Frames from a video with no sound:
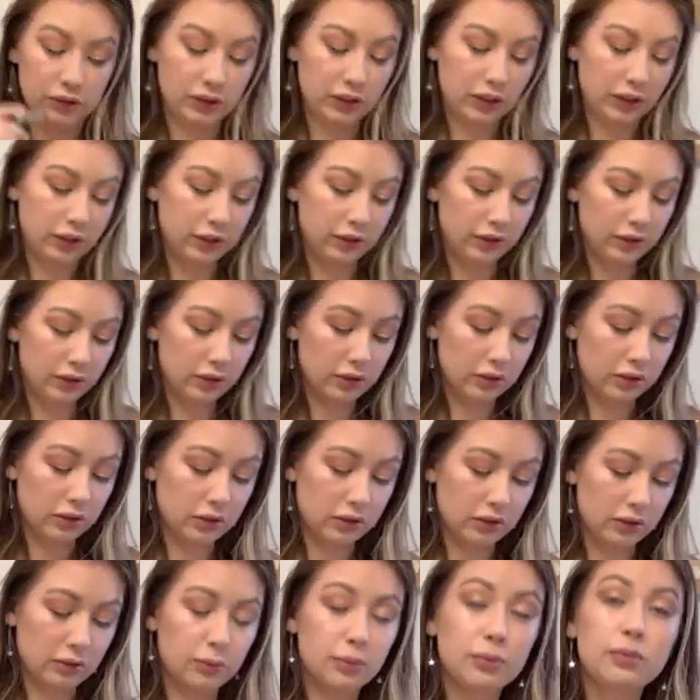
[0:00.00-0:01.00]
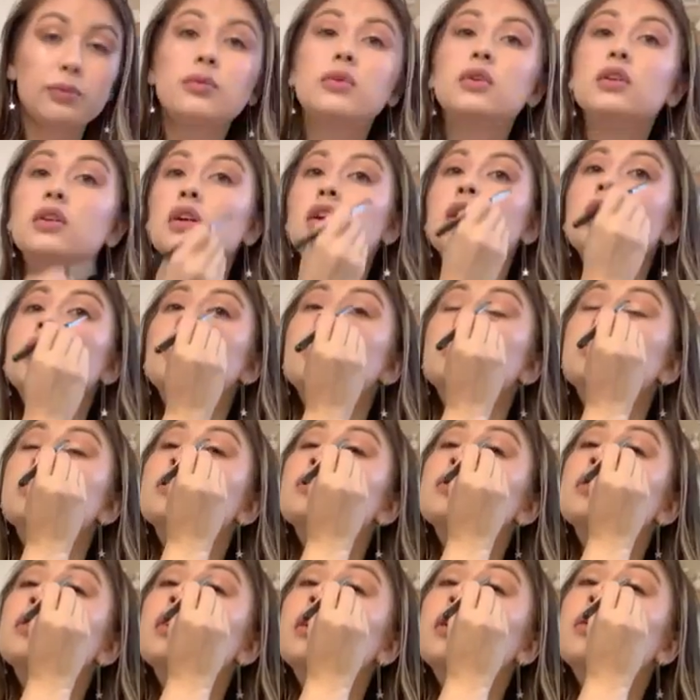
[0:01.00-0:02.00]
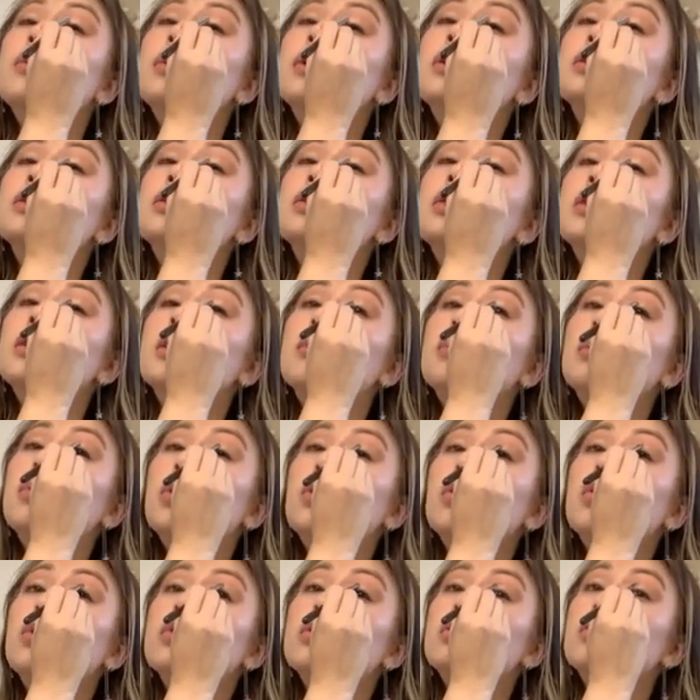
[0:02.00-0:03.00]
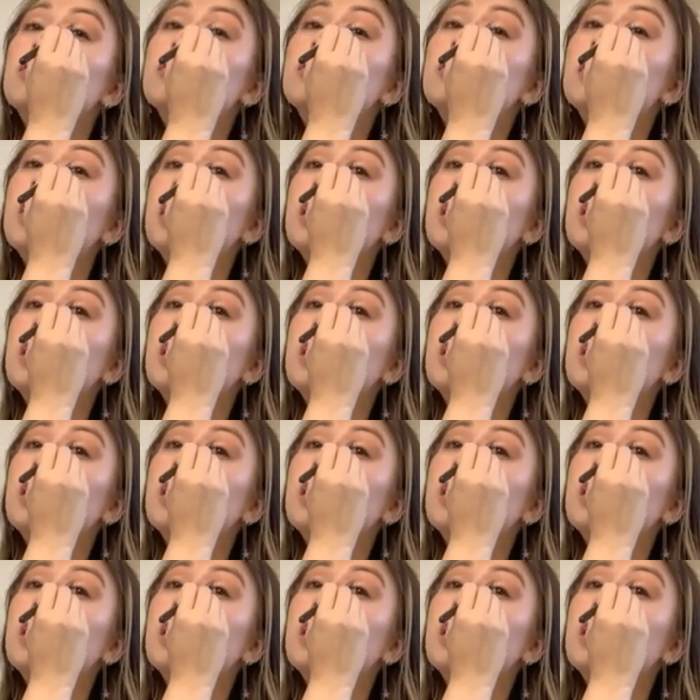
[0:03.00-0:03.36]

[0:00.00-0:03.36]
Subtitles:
I just feel like I'm wearing such like a bold, fun